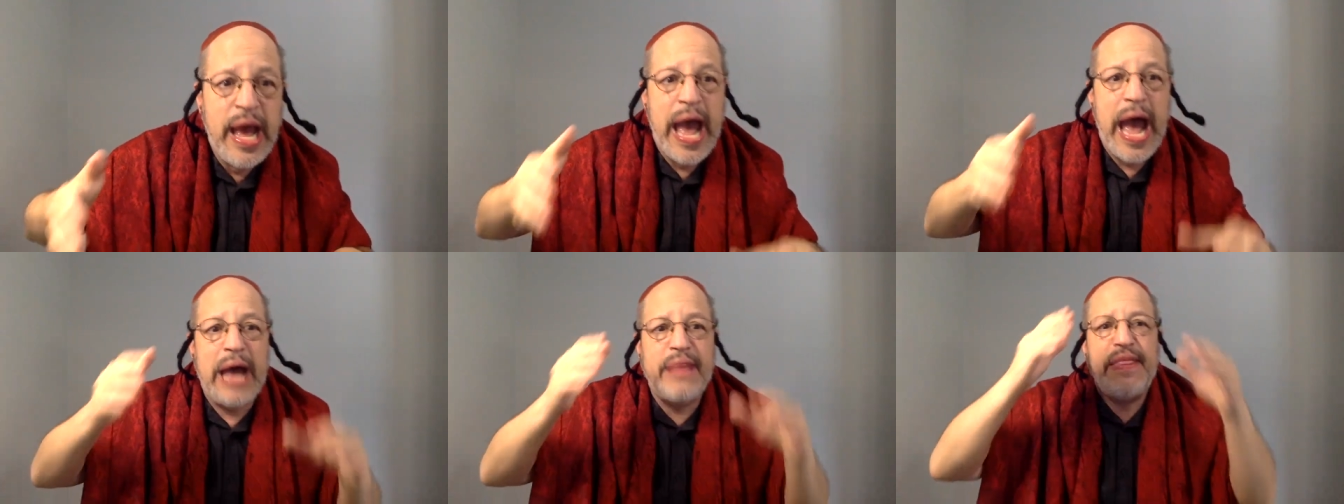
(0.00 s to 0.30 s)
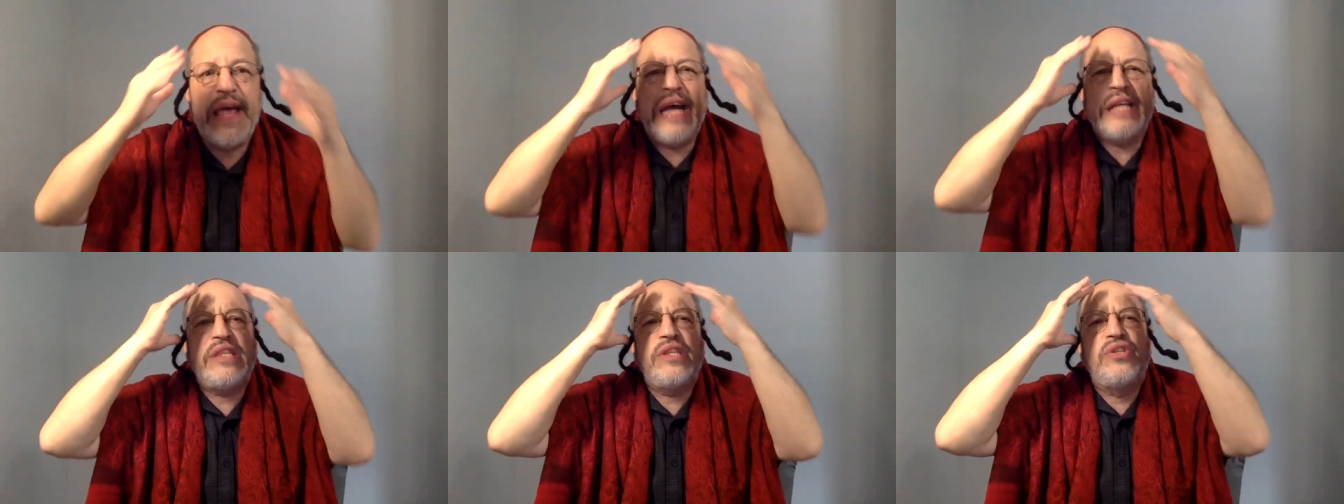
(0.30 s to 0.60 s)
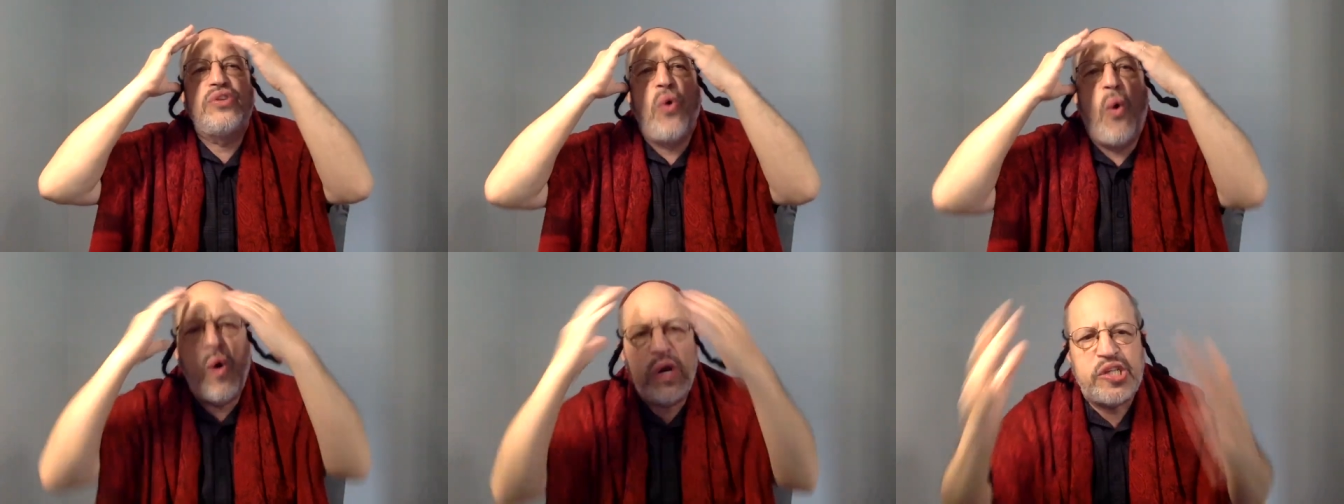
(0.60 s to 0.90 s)
and they're
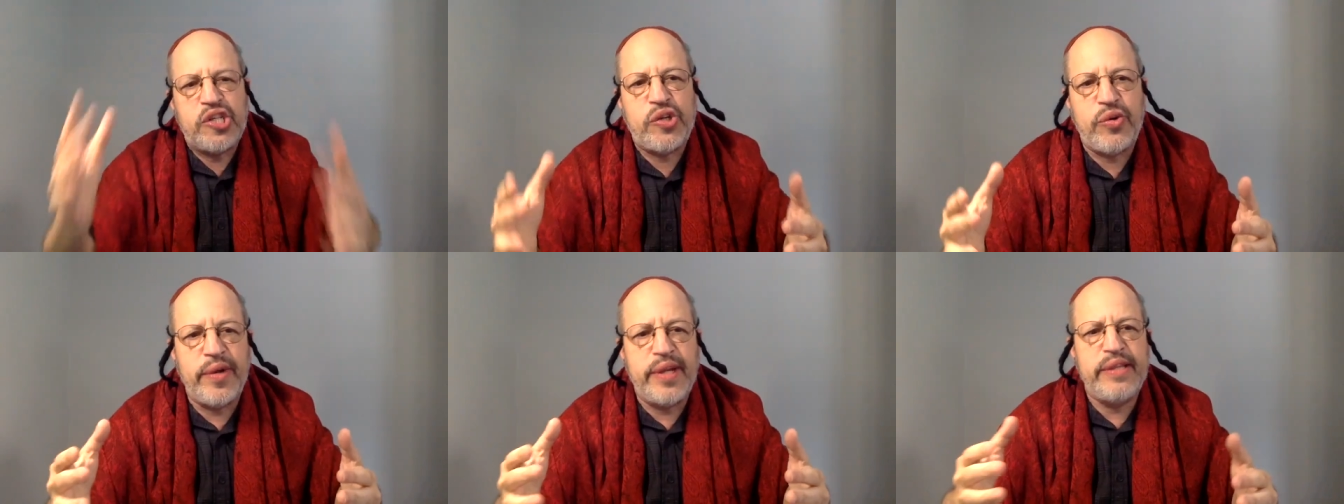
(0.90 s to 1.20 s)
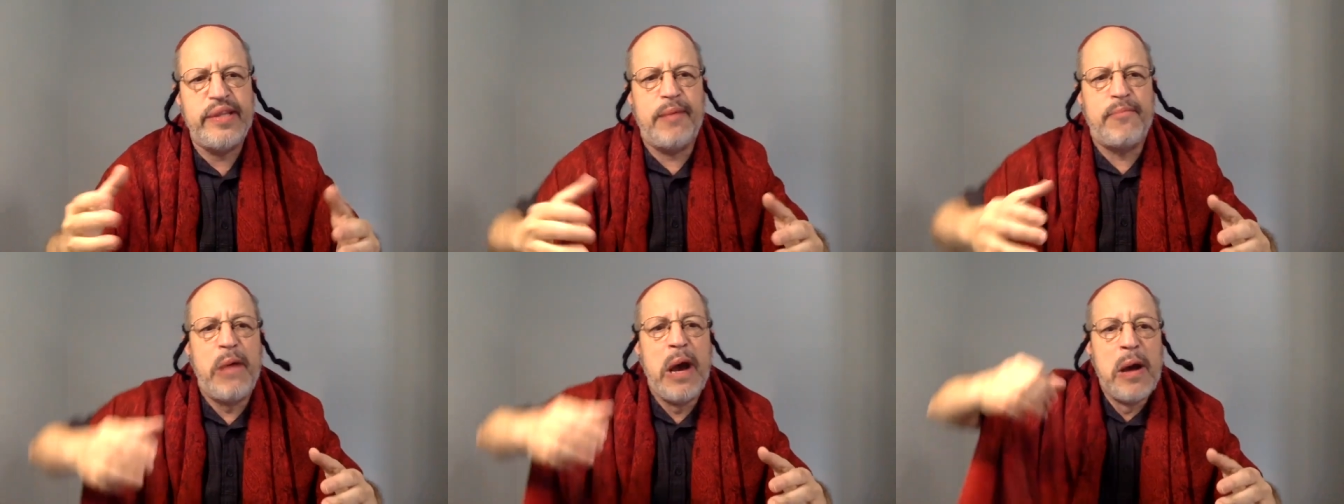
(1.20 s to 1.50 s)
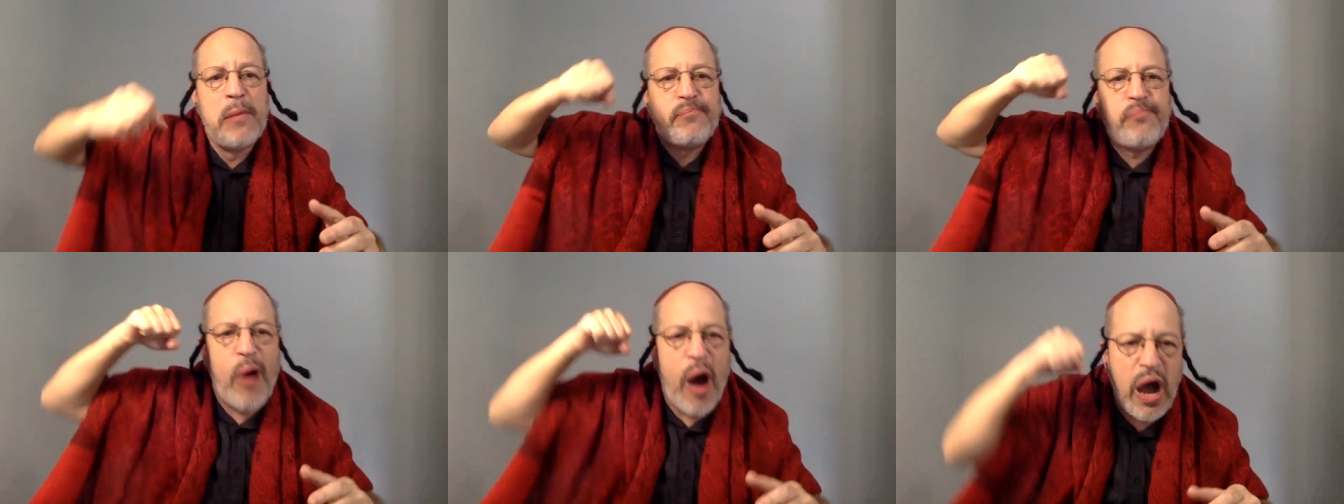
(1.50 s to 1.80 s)
torturing them,
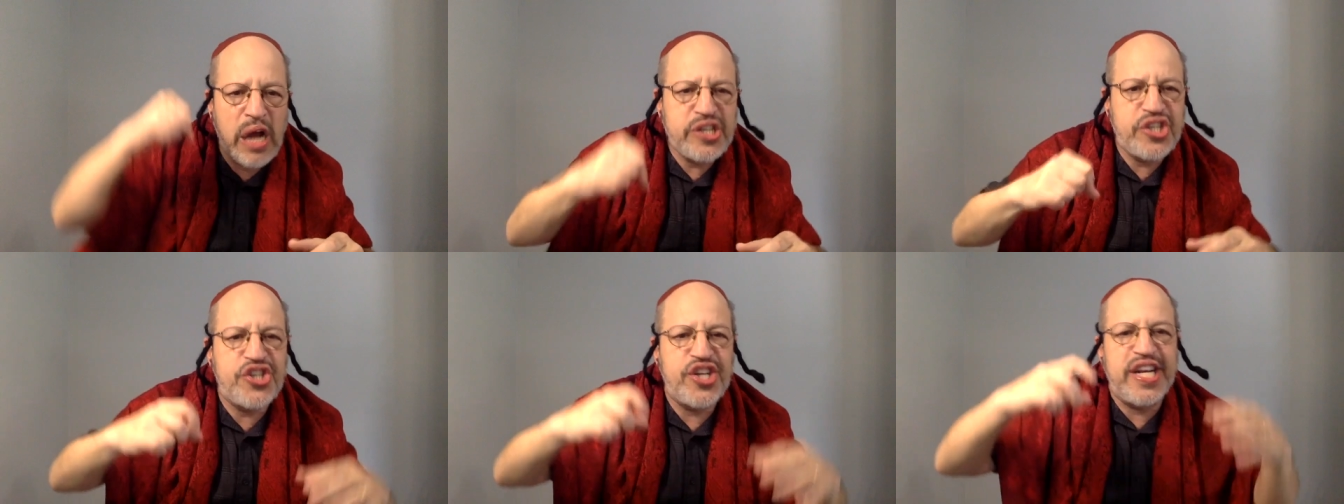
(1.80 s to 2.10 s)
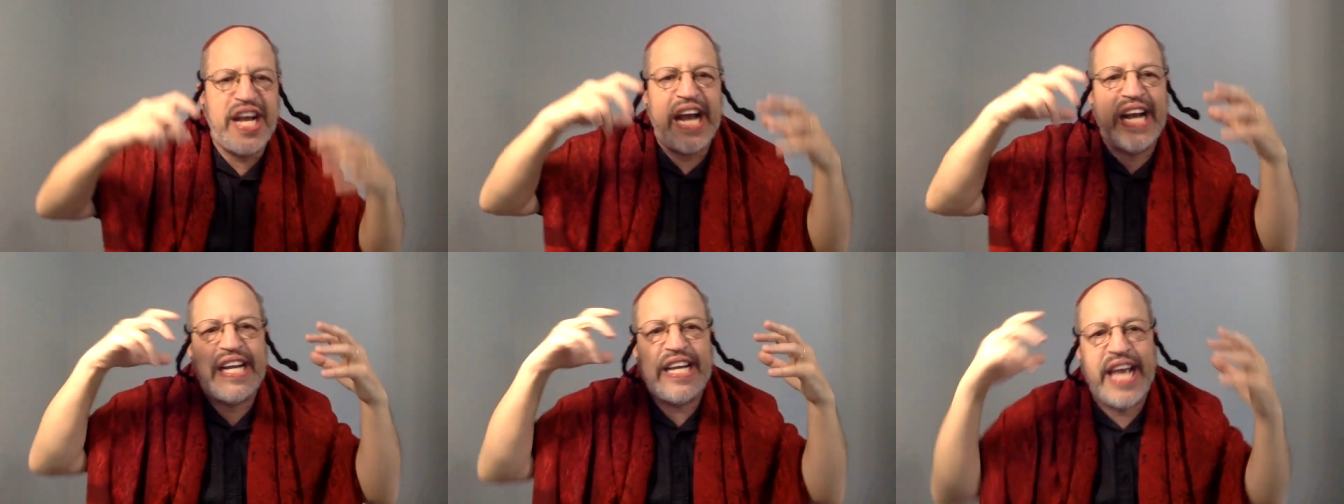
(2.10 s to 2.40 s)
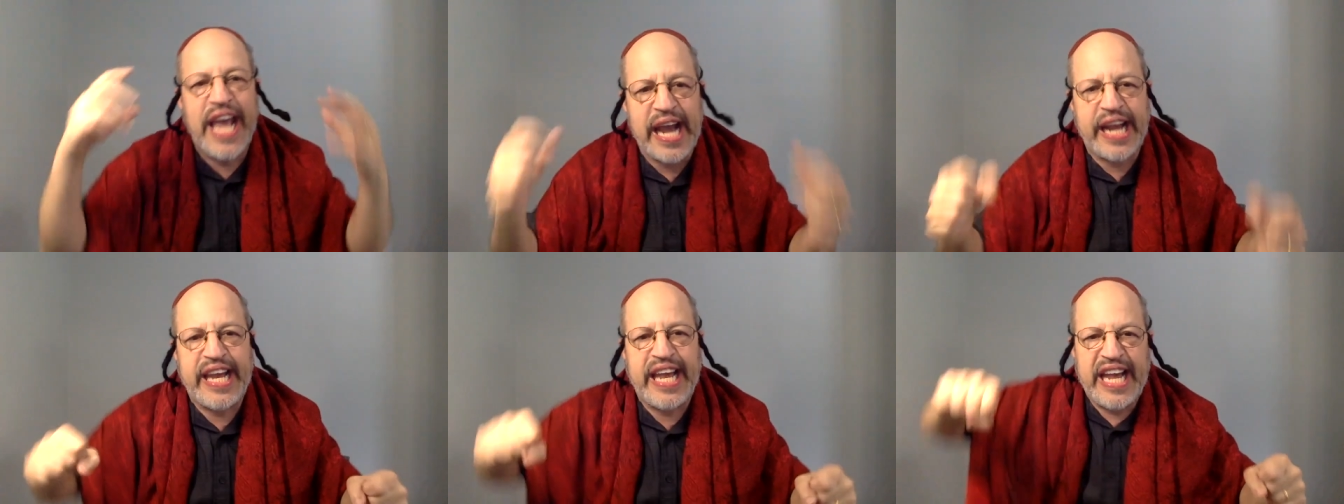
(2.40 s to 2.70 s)
punching and
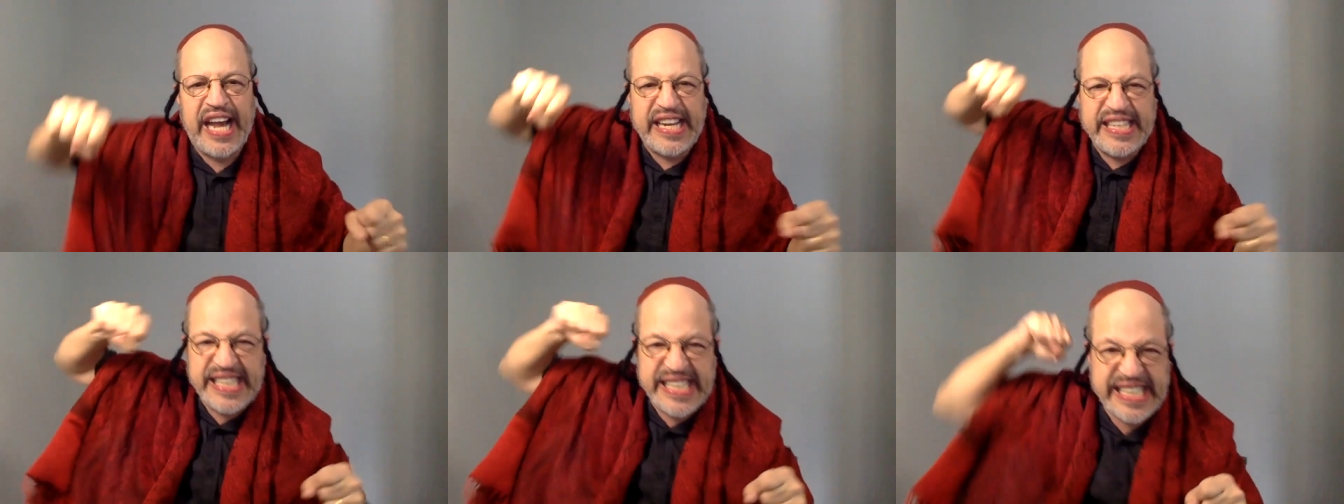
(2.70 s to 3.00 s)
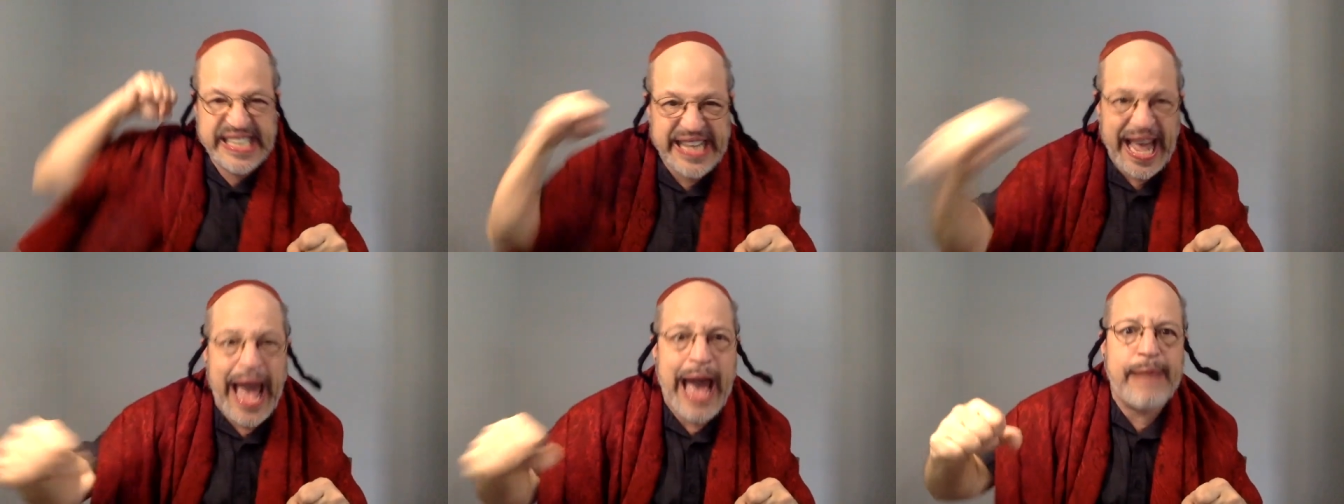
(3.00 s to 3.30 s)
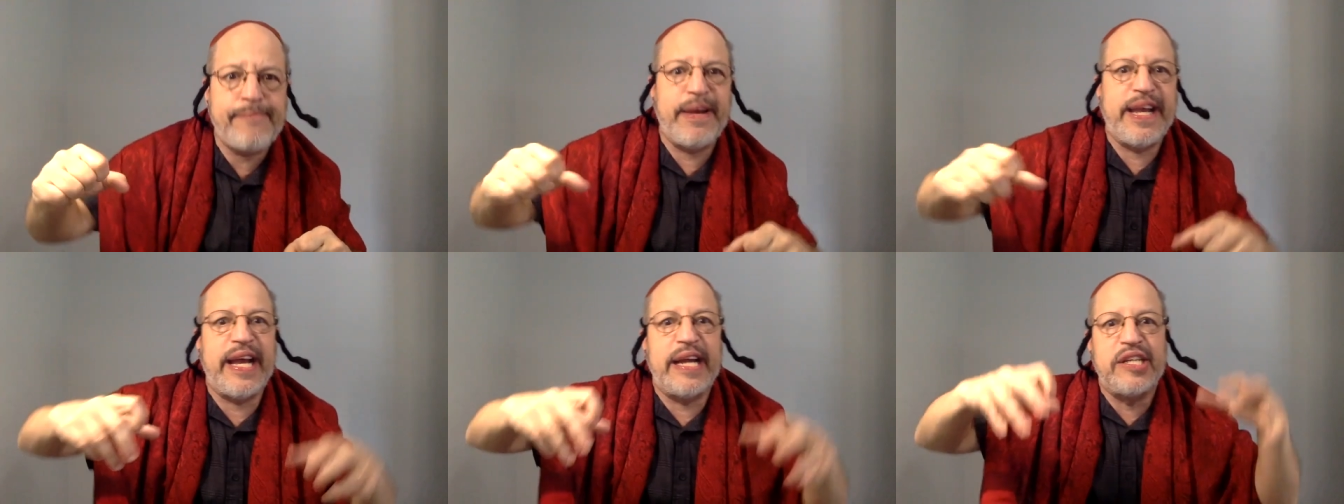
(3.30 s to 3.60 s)
kicking and
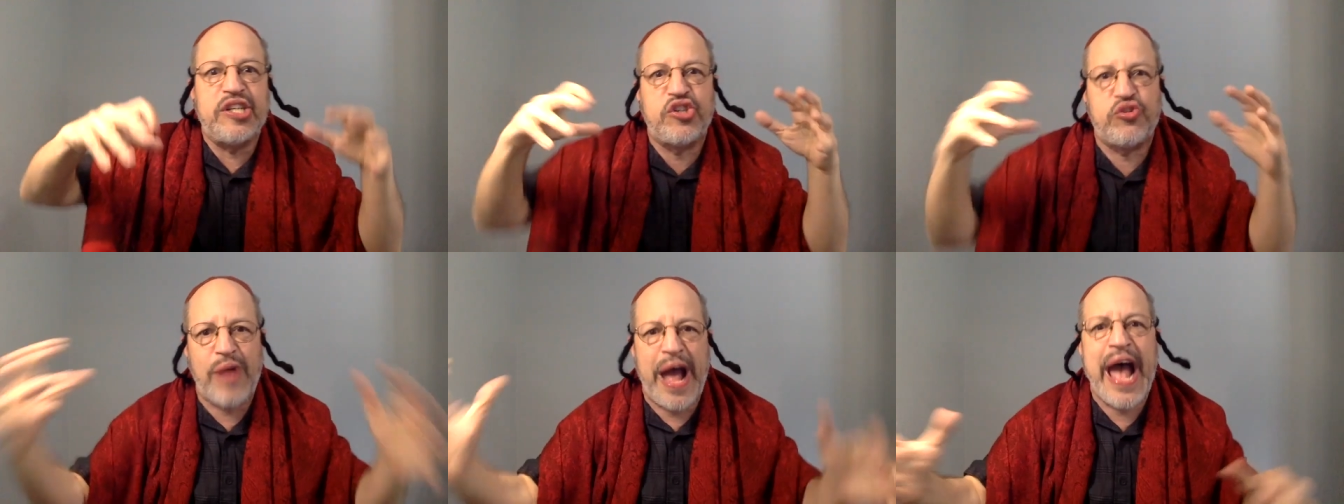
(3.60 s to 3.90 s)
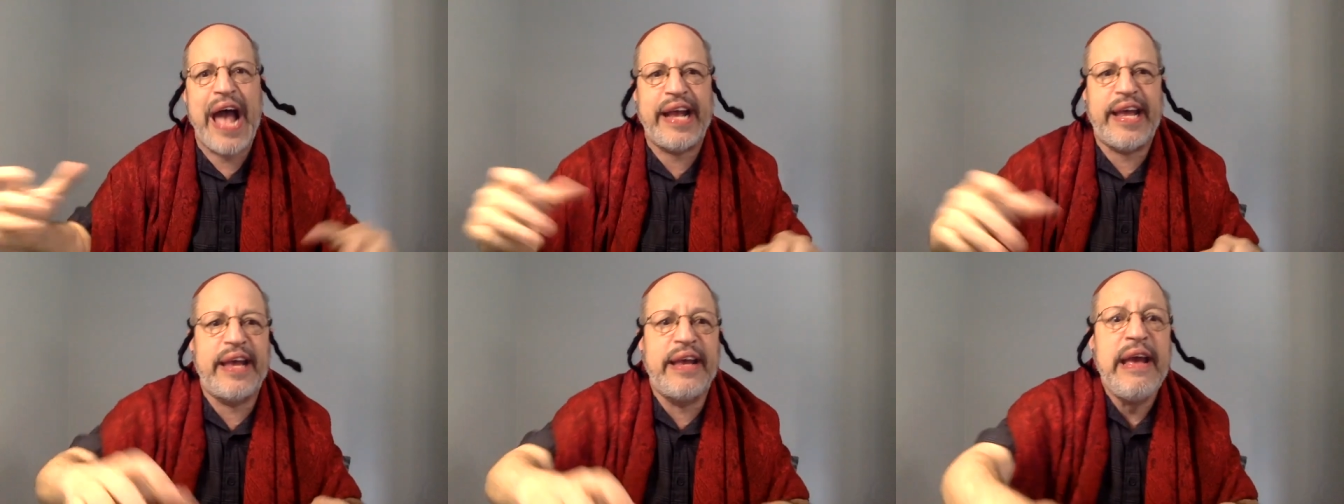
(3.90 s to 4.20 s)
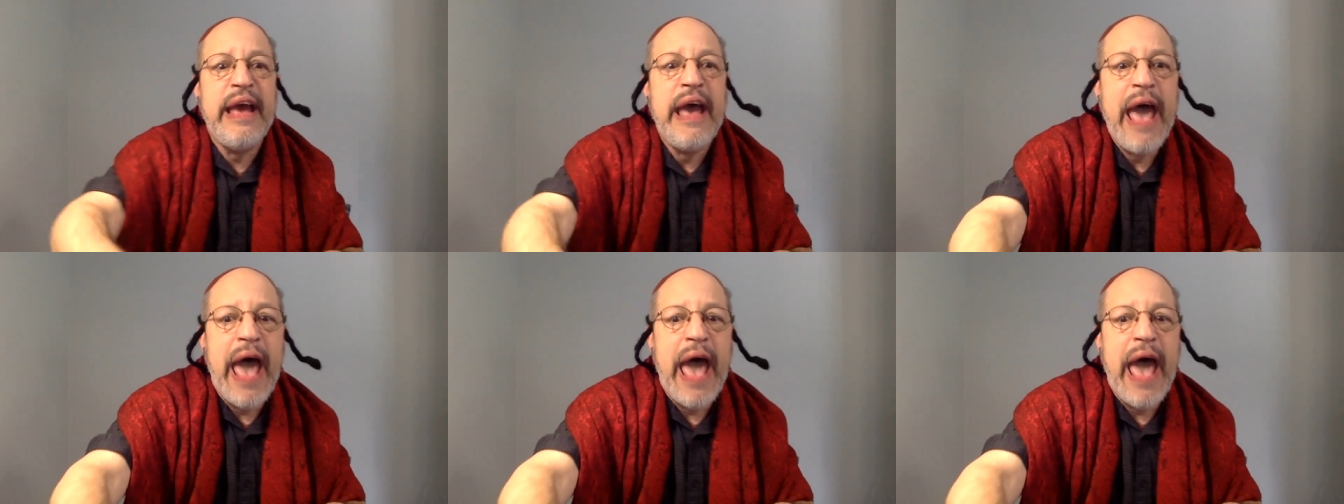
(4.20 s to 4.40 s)
stabbing and dragging